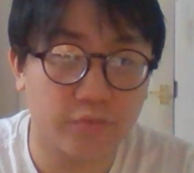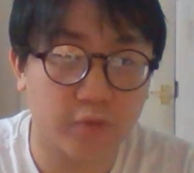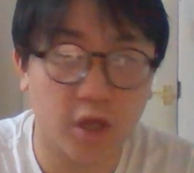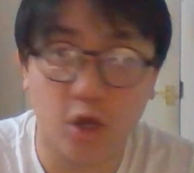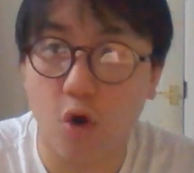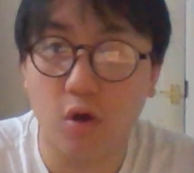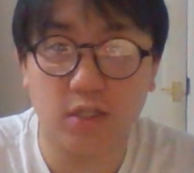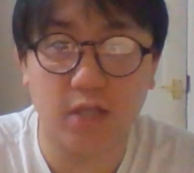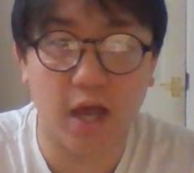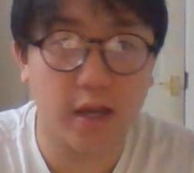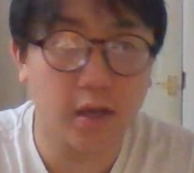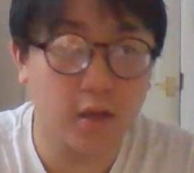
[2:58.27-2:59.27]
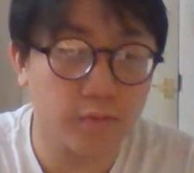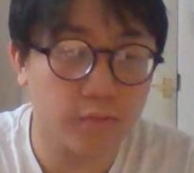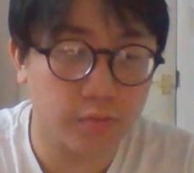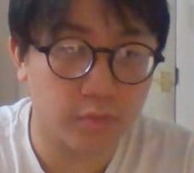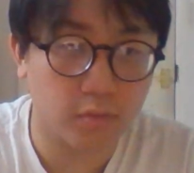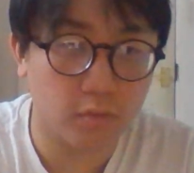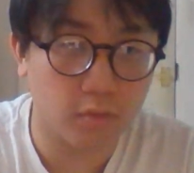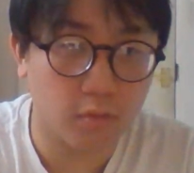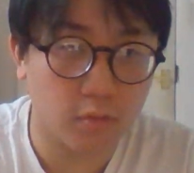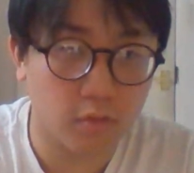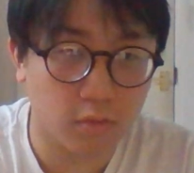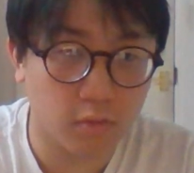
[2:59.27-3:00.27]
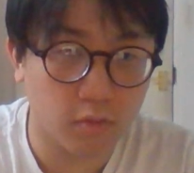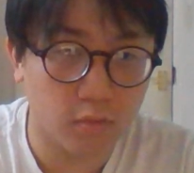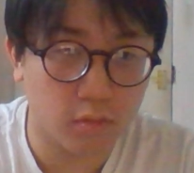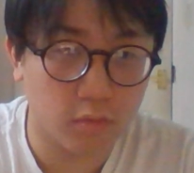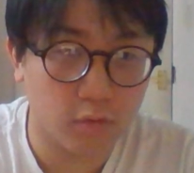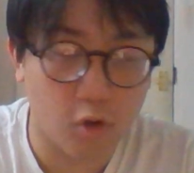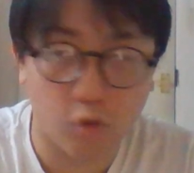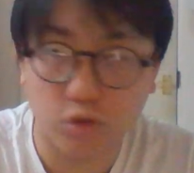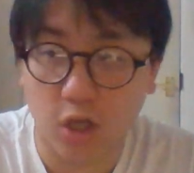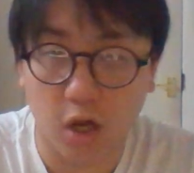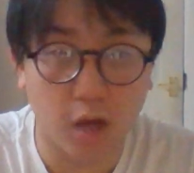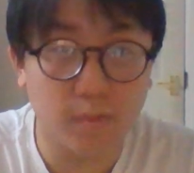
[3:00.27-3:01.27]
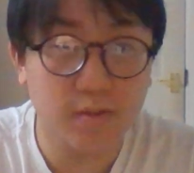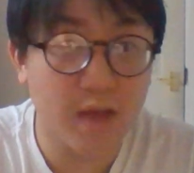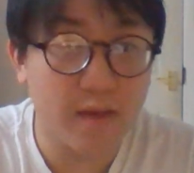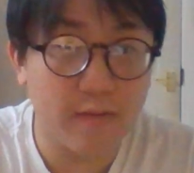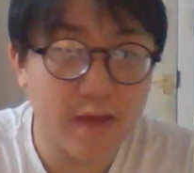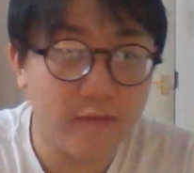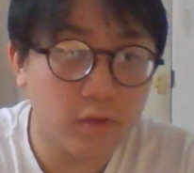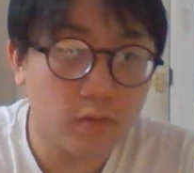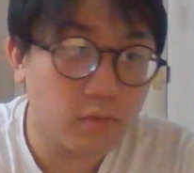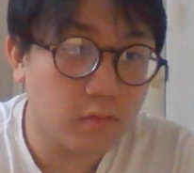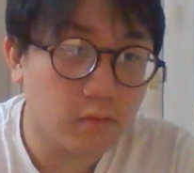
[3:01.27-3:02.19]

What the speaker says: and go outside. Go to clubs, maybe even.